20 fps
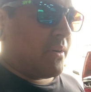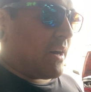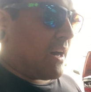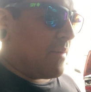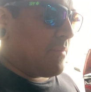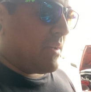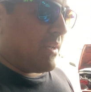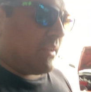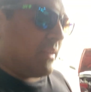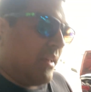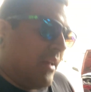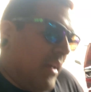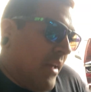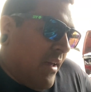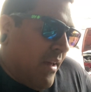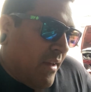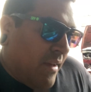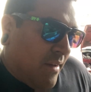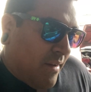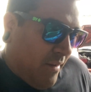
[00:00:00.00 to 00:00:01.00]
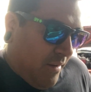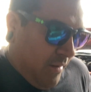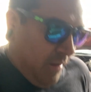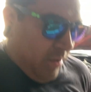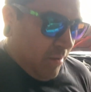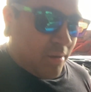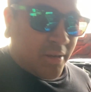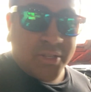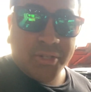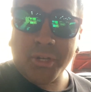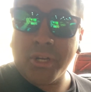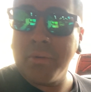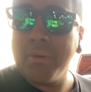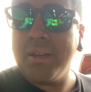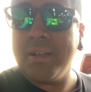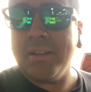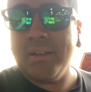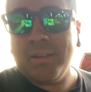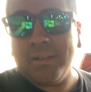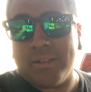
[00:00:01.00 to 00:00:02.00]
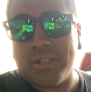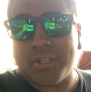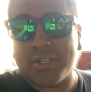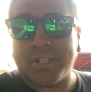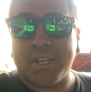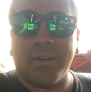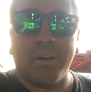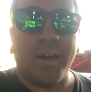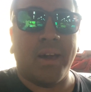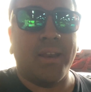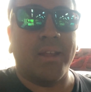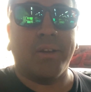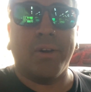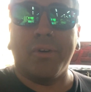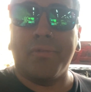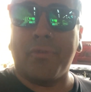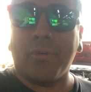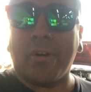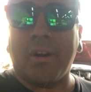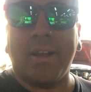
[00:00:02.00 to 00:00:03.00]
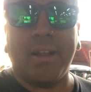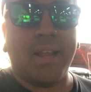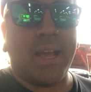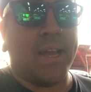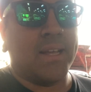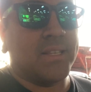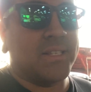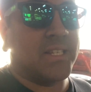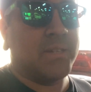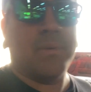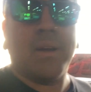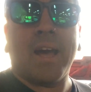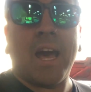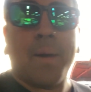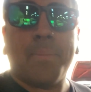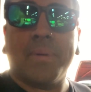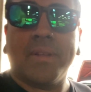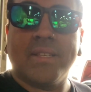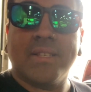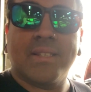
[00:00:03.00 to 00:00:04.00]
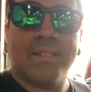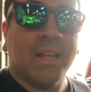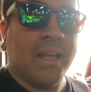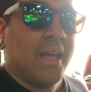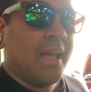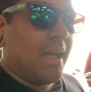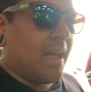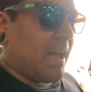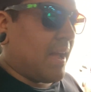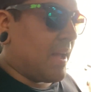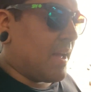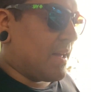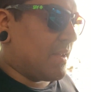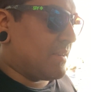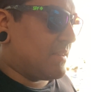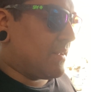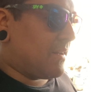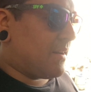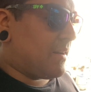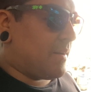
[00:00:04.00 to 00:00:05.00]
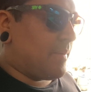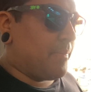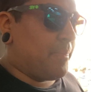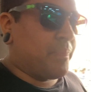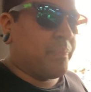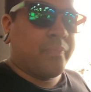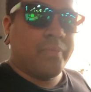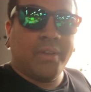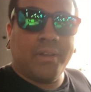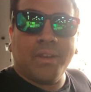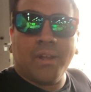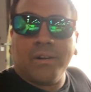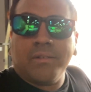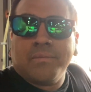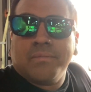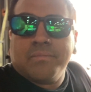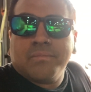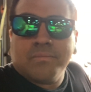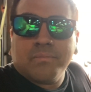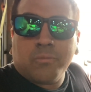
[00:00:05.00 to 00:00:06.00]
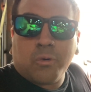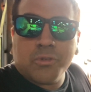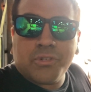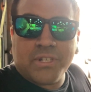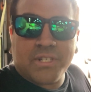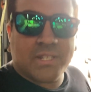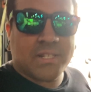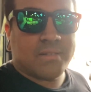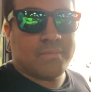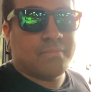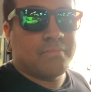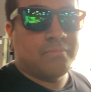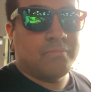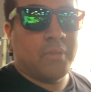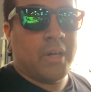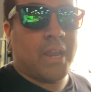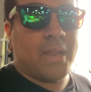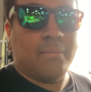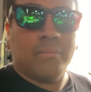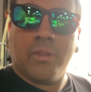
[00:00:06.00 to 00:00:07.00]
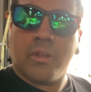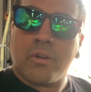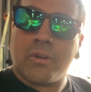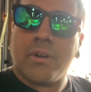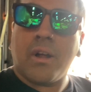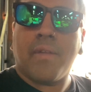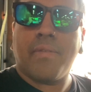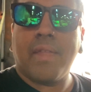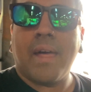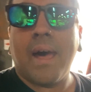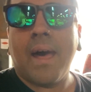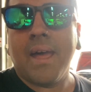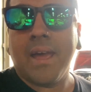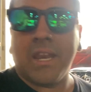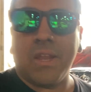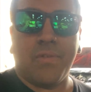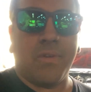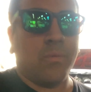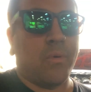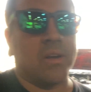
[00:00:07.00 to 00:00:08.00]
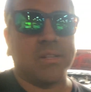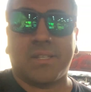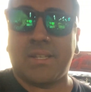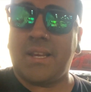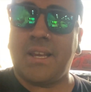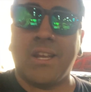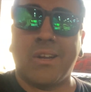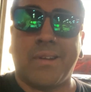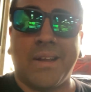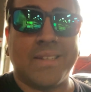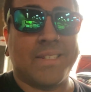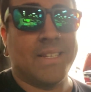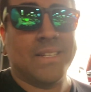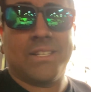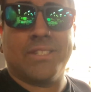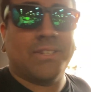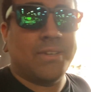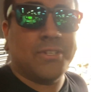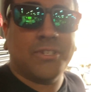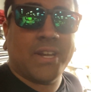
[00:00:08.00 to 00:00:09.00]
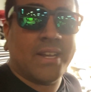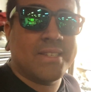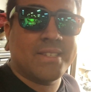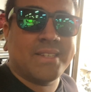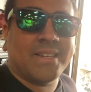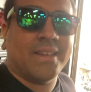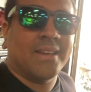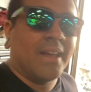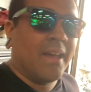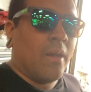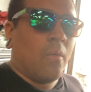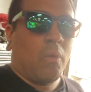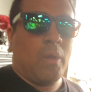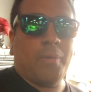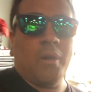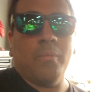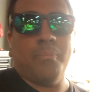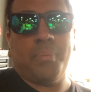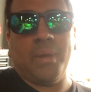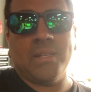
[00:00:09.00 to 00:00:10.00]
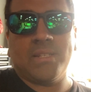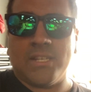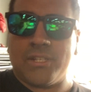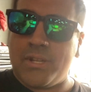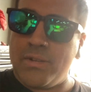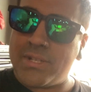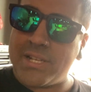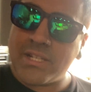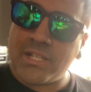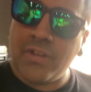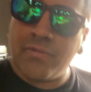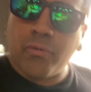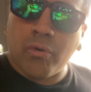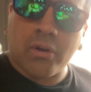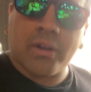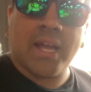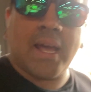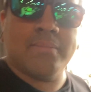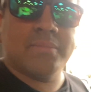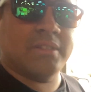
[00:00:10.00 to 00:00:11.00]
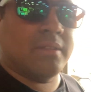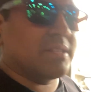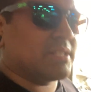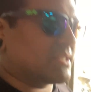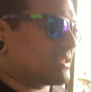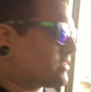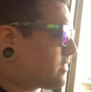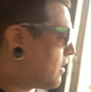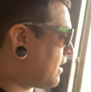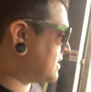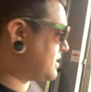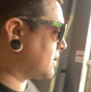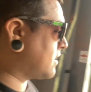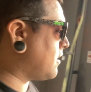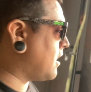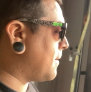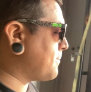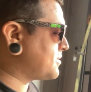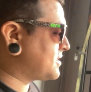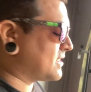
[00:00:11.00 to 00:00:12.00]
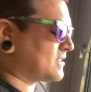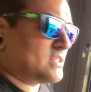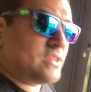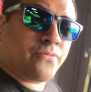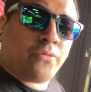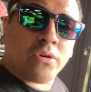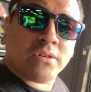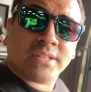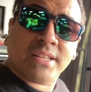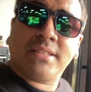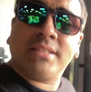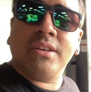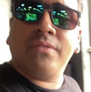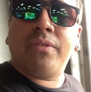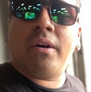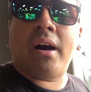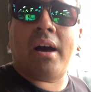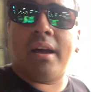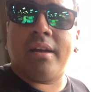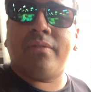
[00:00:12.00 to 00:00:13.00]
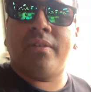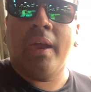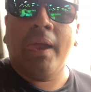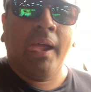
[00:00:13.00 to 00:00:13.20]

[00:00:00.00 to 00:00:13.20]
I mean, screw it. Let's just go ahead and go for it and see what happens. And, you know, we'll just let him learn on that. And if he wants to increase, he has a 2JZ. We put BC 264 cams in this. This car has a comp 6465.